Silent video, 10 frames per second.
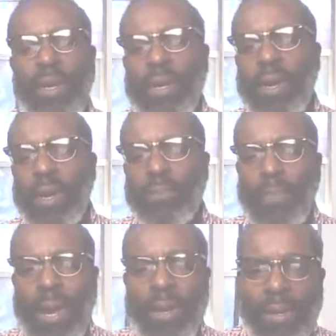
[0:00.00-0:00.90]
Uh,
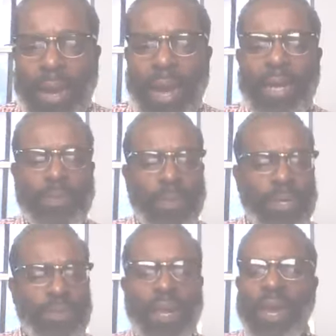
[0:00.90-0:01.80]
my gosh, man,
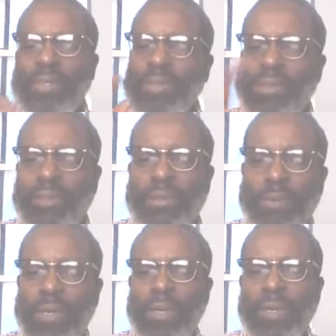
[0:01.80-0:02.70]
you guys just are
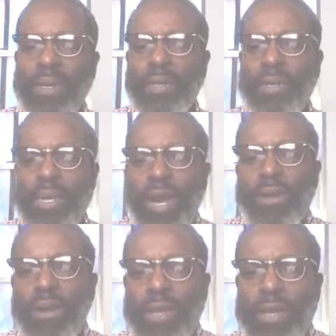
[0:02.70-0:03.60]
getting
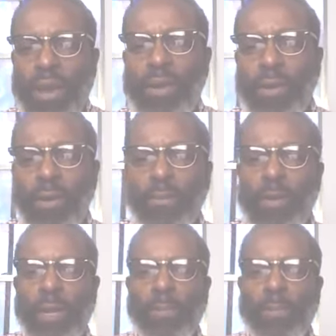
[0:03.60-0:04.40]
younger and younger on me.